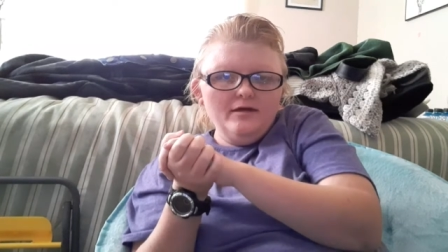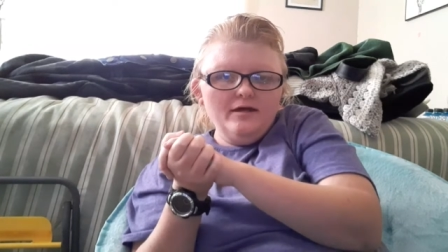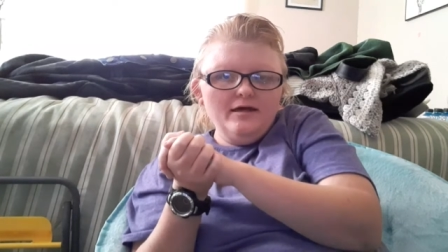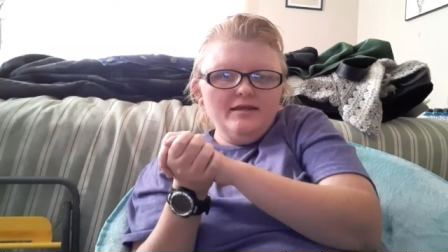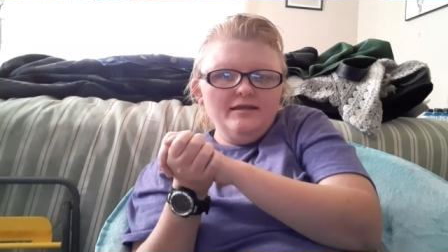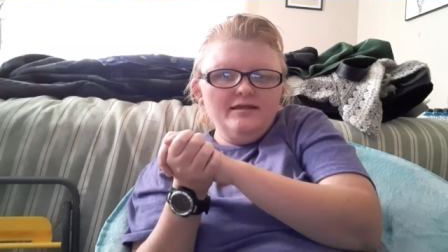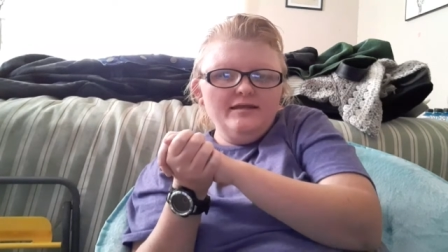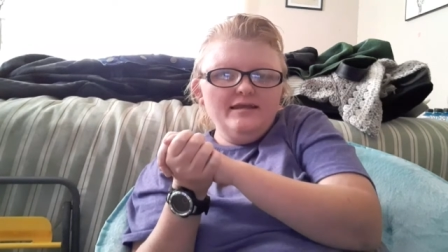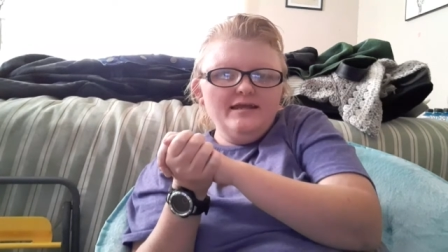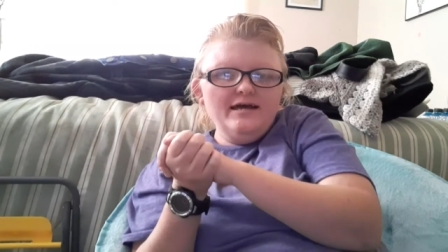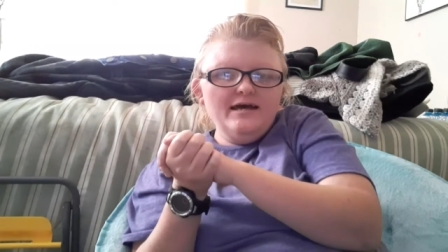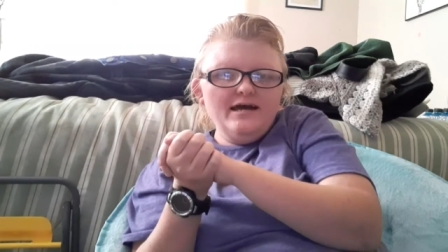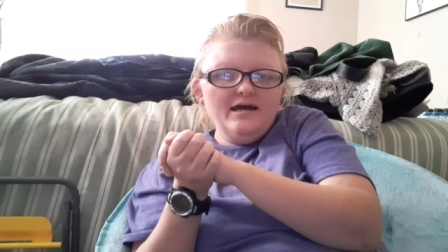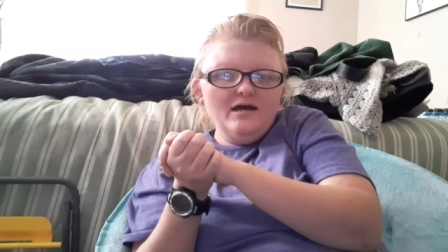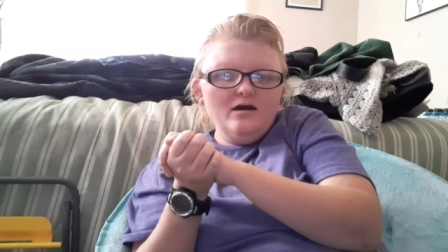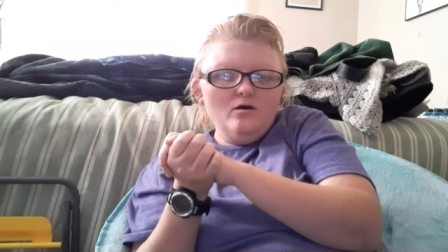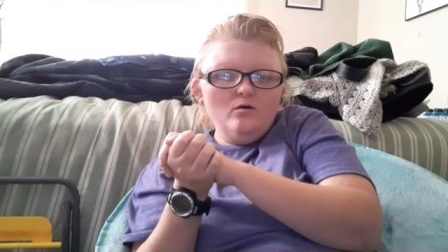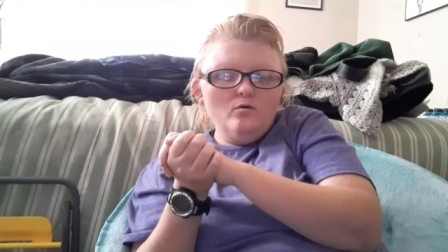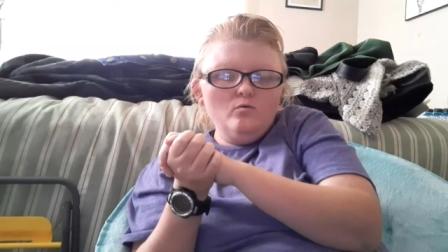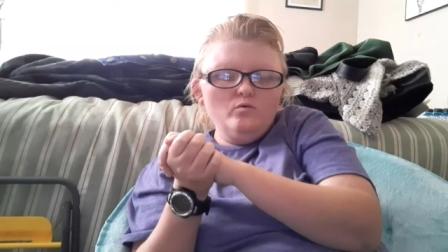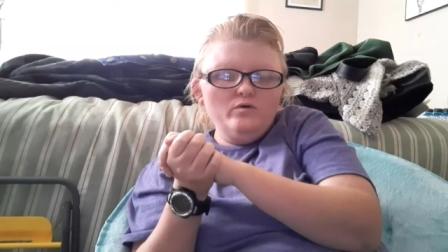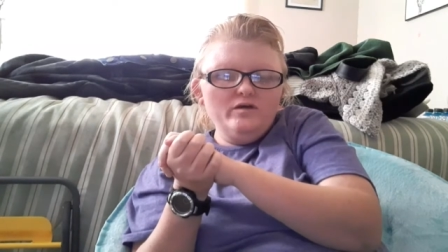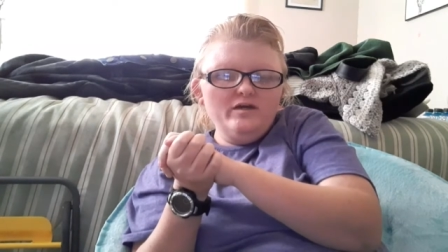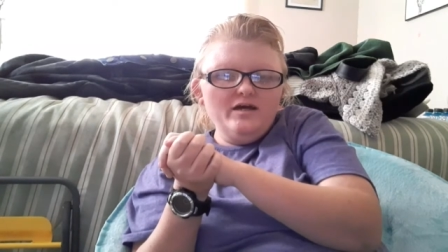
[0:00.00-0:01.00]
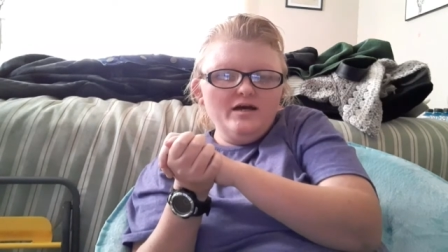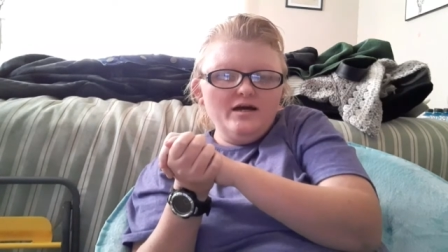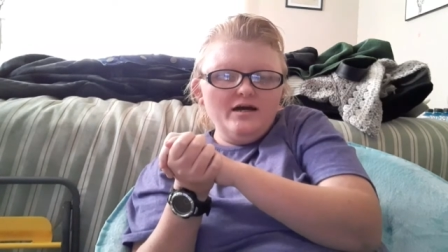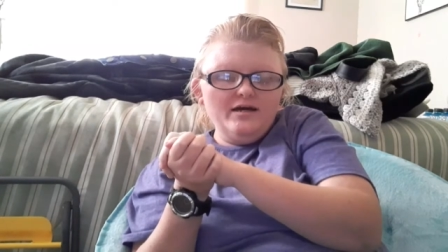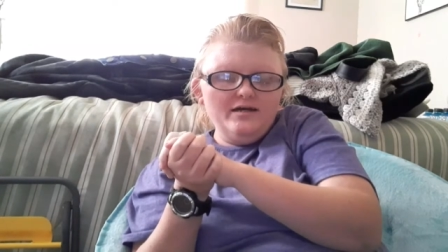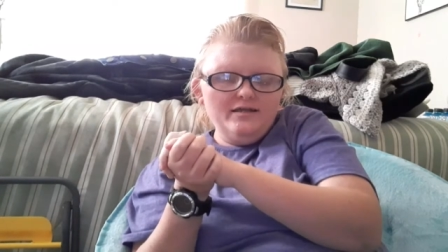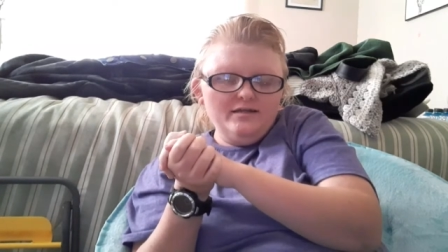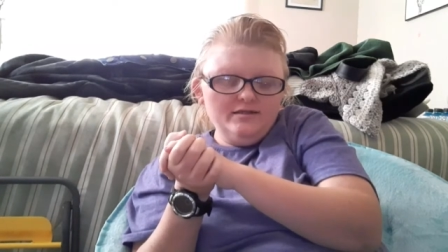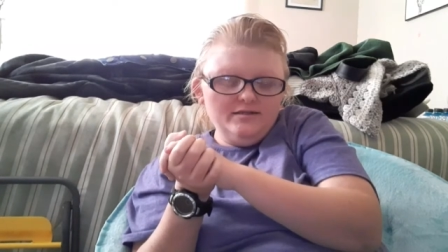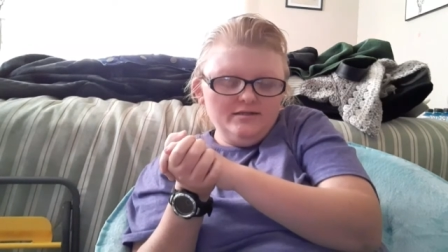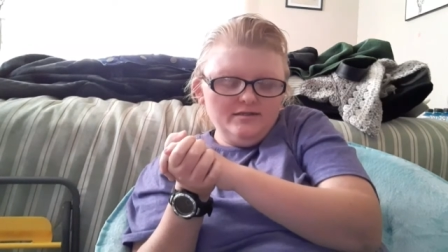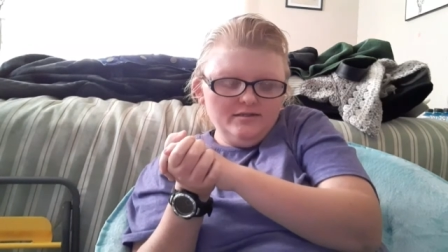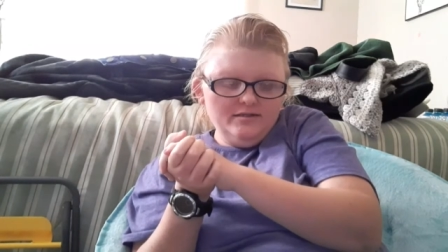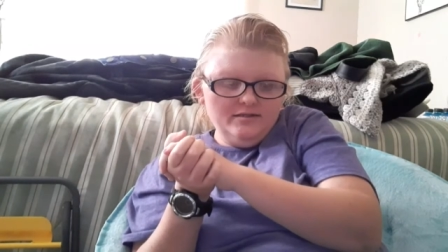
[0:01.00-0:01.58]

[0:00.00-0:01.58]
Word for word: And now we got